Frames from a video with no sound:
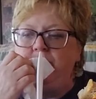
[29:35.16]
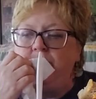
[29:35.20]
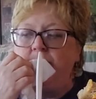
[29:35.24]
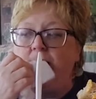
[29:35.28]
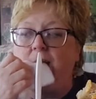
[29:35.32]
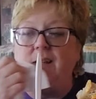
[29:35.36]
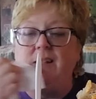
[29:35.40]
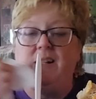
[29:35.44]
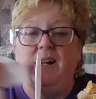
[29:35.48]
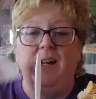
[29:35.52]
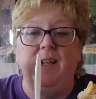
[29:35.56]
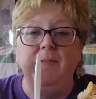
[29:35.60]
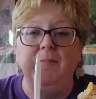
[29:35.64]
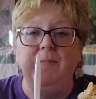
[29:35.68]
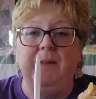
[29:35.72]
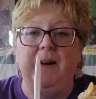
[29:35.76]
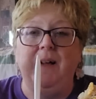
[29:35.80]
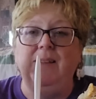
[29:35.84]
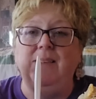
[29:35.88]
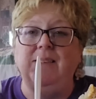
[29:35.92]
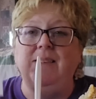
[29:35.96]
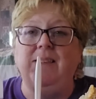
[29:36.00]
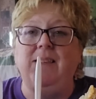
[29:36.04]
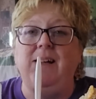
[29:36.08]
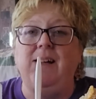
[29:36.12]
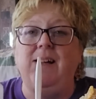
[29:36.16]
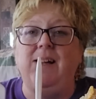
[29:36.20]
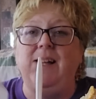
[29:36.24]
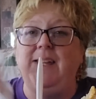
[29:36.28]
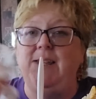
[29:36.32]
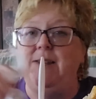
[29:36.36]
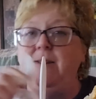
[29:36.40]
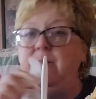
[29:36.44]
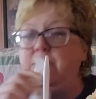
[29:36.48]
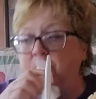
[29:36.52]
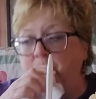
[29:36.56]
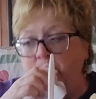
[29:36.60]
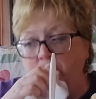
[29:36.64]
I got them
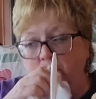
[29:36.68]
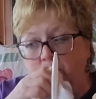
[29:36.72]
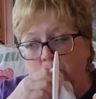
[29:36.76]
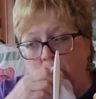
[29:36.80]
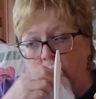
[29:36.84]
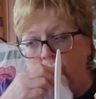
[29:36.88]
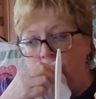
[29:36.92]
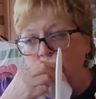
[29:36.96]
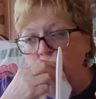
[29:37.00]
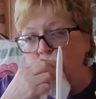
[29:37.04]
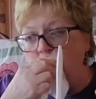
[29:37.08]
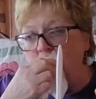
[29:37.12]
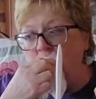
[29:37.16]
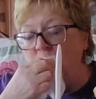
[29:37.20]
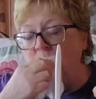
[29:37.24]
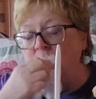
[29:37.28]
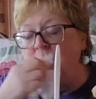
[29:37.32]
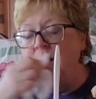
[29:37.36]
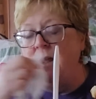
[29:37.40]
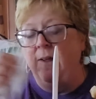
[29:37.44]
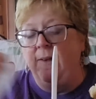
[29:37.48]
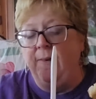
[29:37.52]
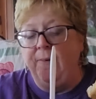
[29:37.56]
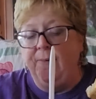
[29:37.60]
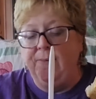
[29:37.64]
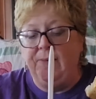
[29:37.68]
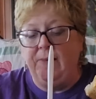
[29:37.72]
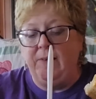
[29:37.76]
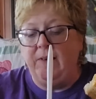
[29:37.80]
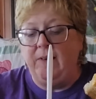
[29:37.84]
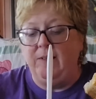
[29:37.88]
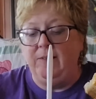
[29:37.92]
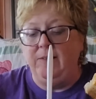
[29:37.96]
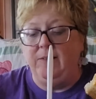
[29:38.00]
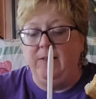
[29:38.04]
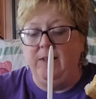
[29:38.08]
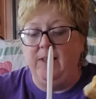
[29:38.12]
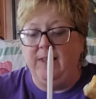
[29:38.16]
online.
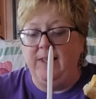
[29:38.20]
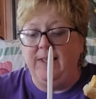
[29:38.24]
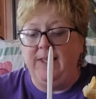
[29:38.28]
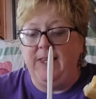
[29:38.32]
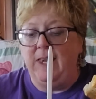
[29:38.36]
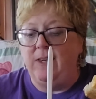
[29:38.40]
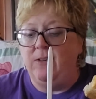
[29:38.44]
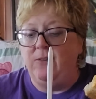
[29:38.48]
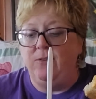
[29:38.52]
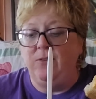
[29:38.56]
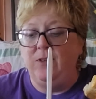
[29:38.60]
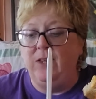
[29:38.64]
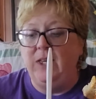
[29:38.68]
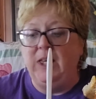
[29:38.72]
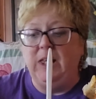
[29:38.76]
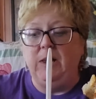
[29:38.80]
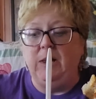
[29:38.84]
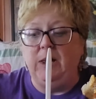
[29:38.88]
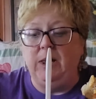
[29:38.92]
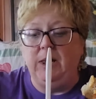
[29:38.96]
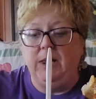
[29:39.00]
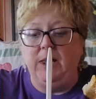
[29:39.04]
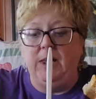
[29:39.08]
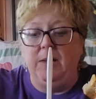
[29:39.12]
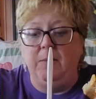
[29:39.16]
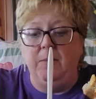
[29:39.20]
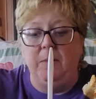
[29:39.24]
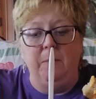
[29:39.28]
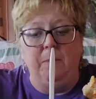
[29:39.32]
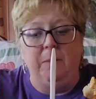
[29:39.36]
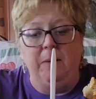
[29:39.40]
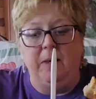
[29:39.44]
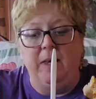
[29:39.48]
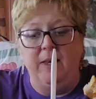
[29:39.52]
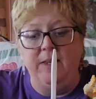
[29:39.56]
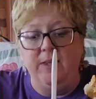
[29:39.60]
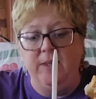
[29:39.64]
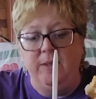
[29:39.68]
I don't know how I come
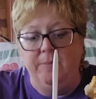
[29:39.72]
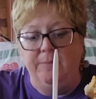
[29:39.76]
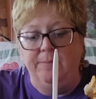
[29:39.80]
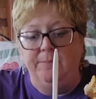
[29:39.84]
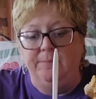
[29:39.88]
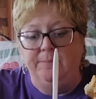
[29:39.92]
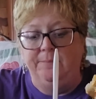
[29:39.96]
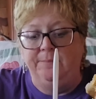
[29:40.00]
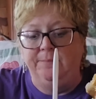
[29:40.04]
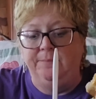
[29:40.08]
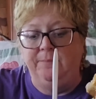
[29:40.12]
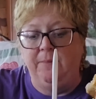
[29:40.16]
upon them.